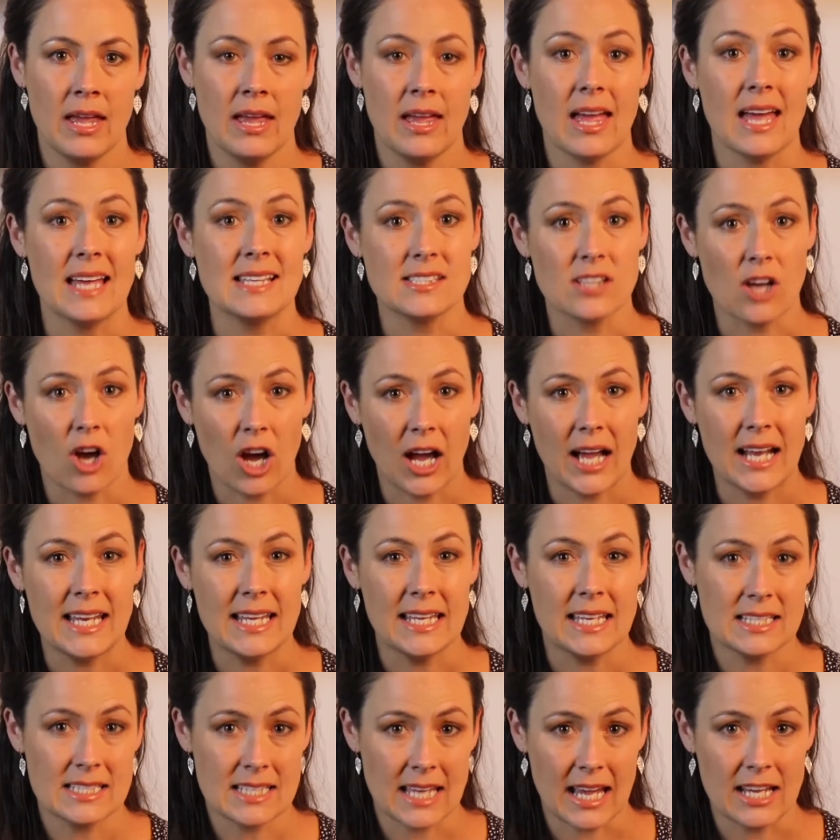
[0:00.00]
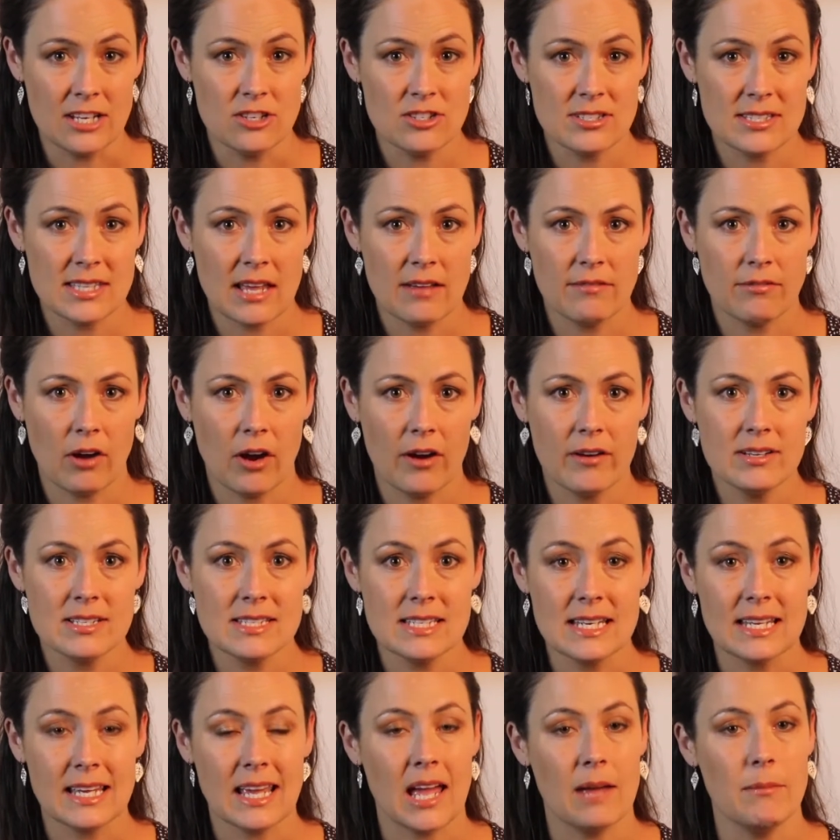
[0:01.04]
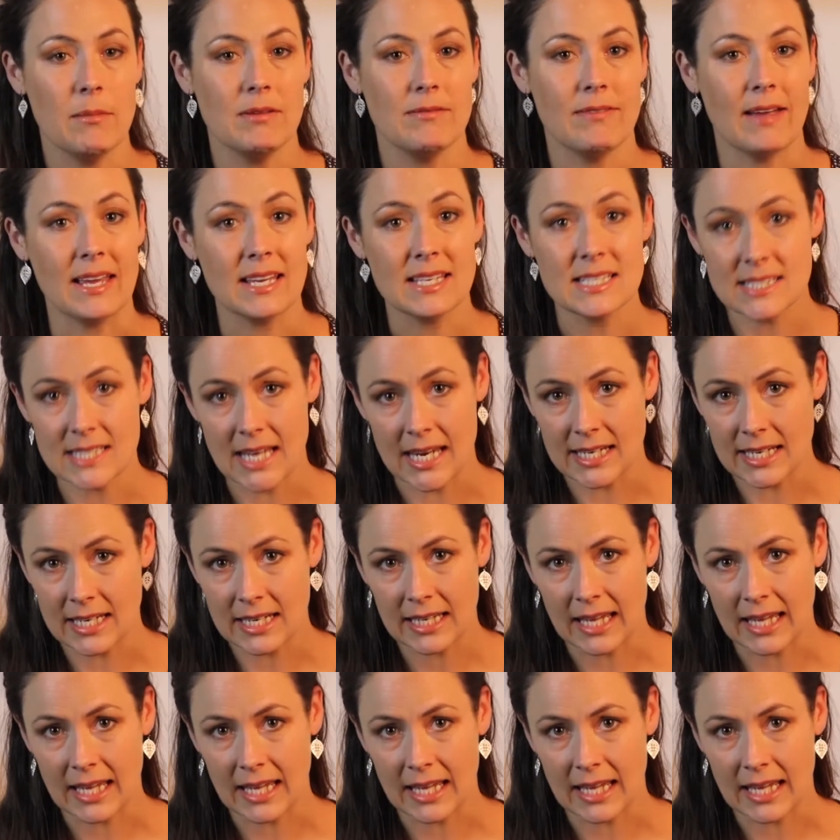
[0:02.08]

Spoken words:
It's highly contagious, that virus, and it can be vaccinated